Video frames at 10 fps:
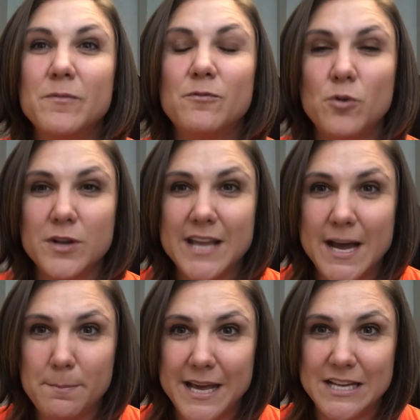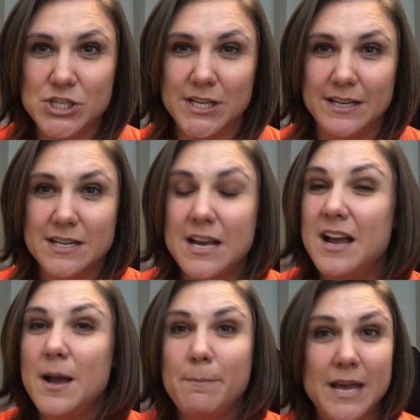for that patient.
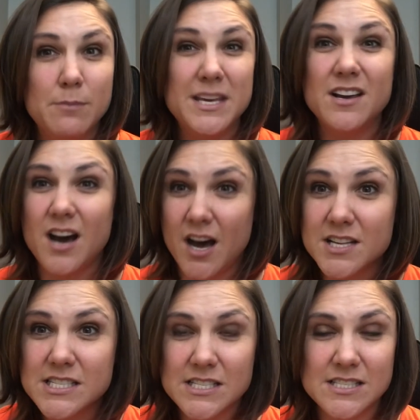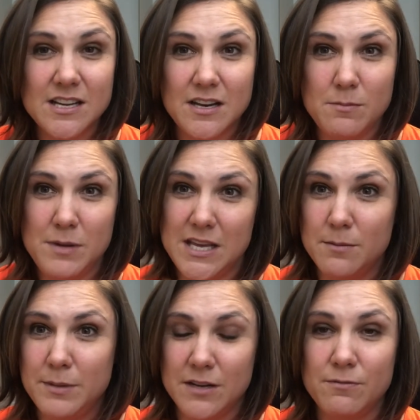Maybe cost is going to be a
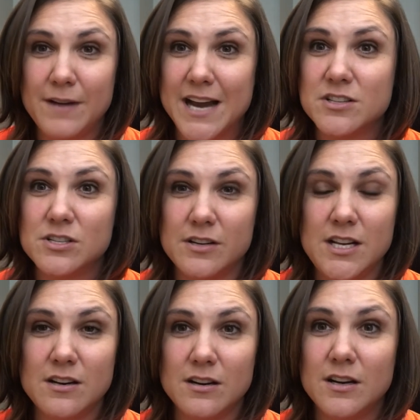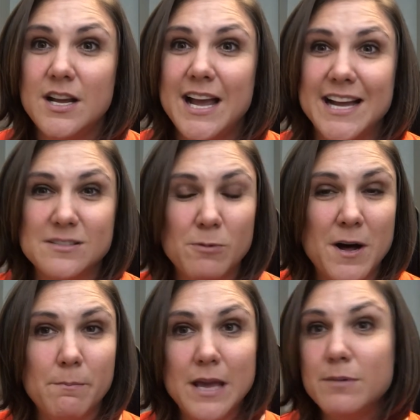big factor here as
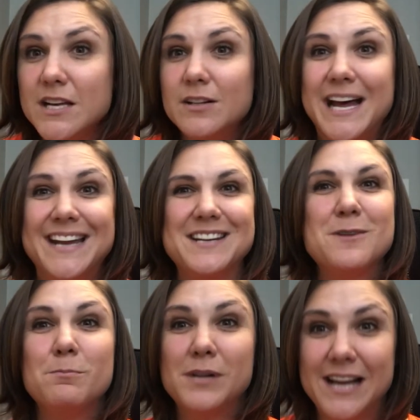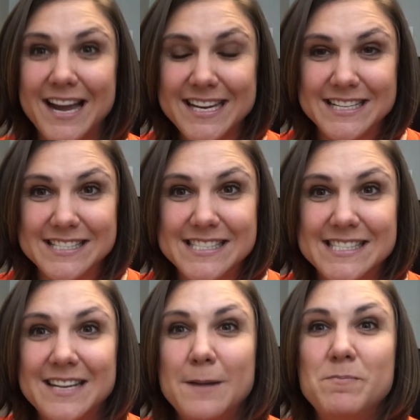well. Maybe client compliance
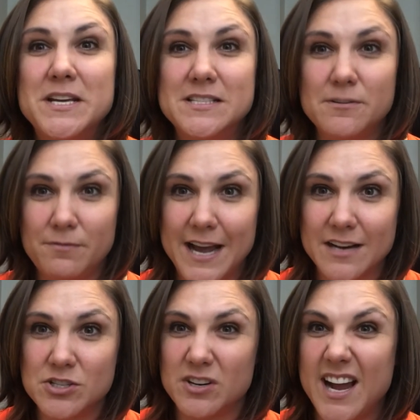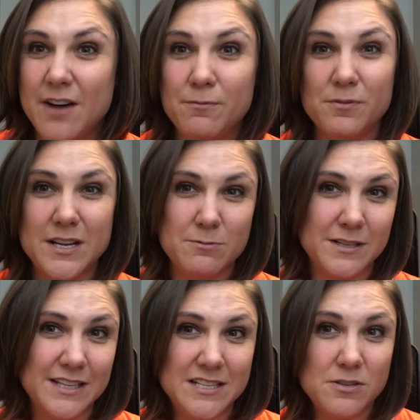is a factor. How
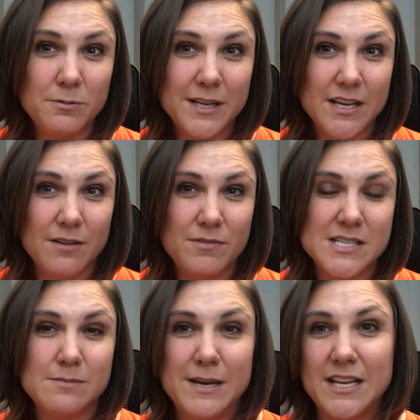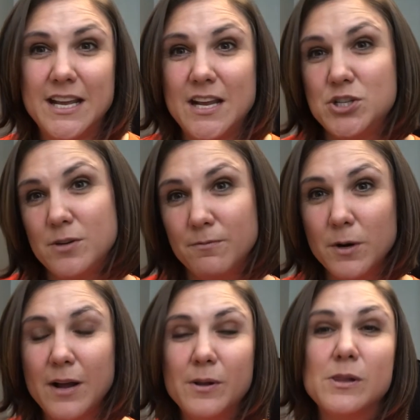frequently do we give this medication? For
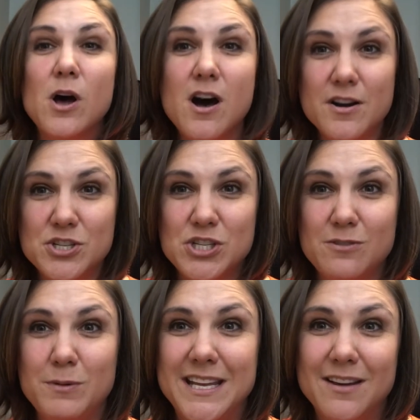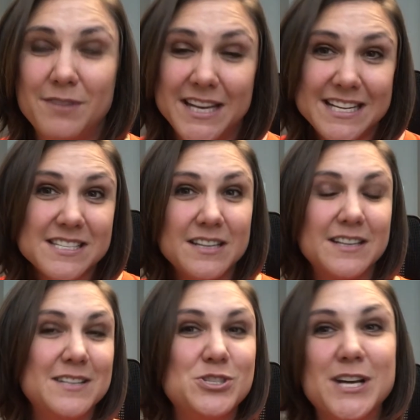how long should we give it? Is it an
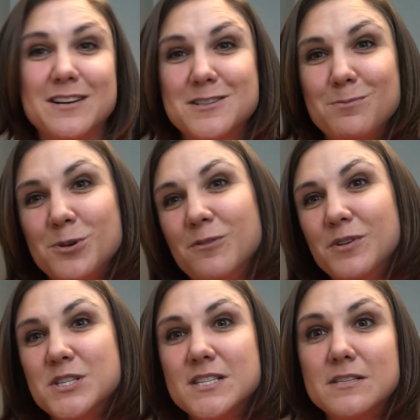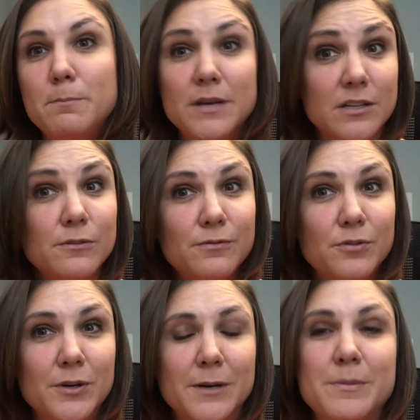injectable versus a pill
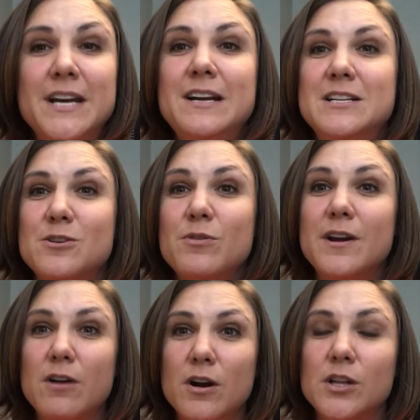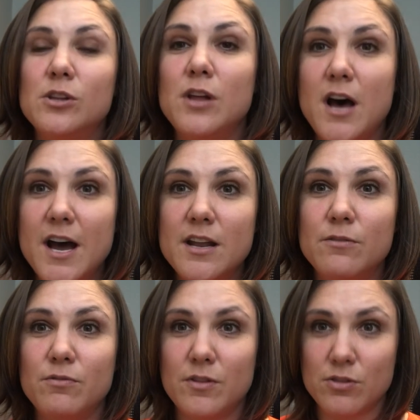form? So there are a lot of
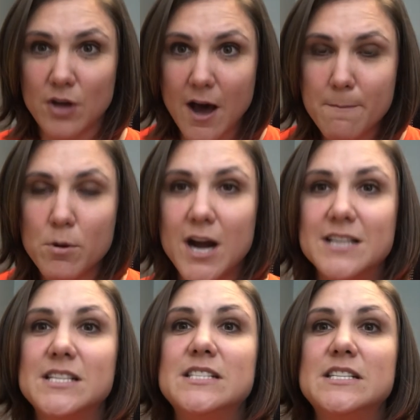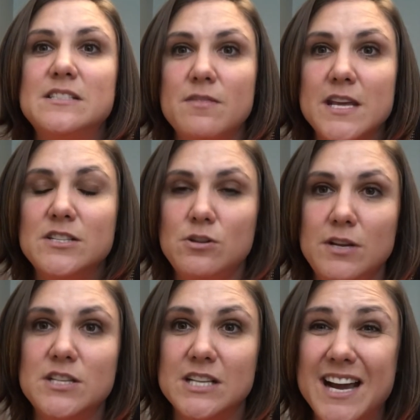thought processes and things you
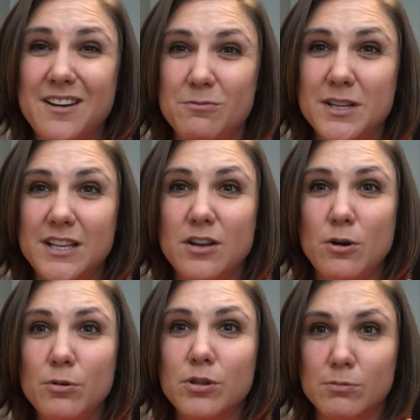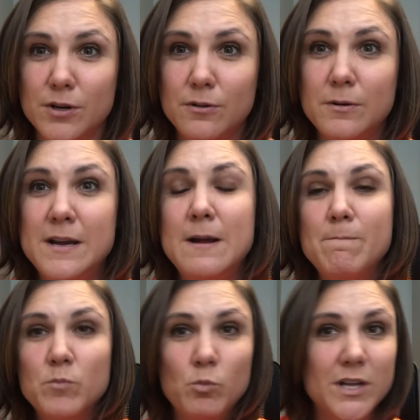need to kind of really go through
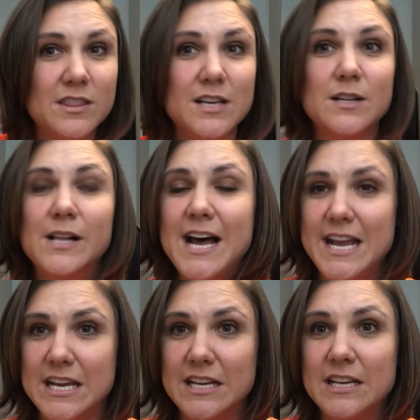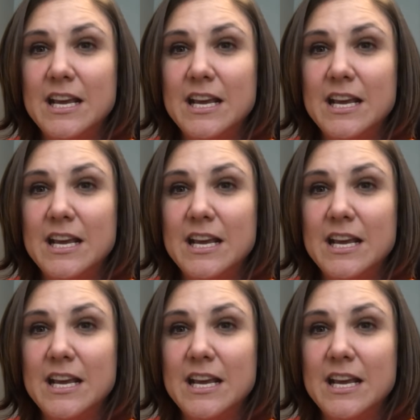with the client